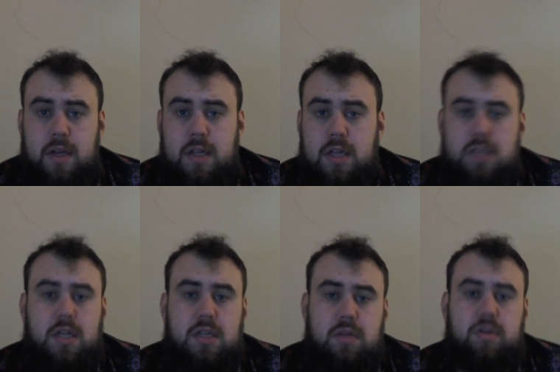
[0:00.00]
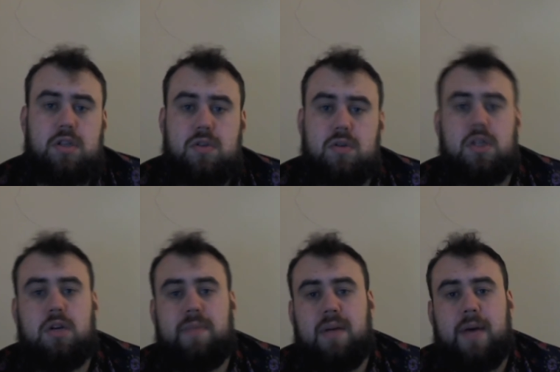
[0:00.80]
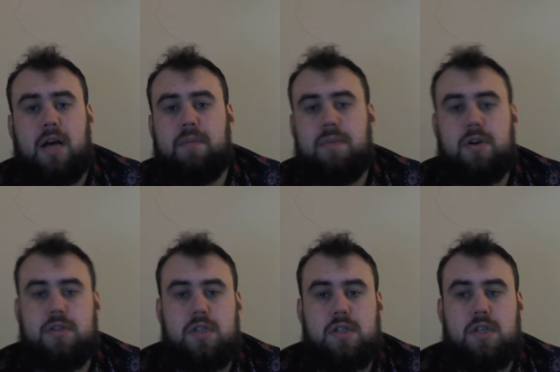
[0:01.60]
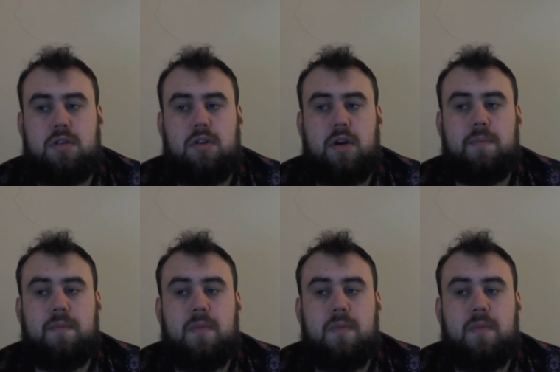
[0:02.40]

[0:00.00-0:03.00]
In this case I want to talk a little bit about imposter syndrome.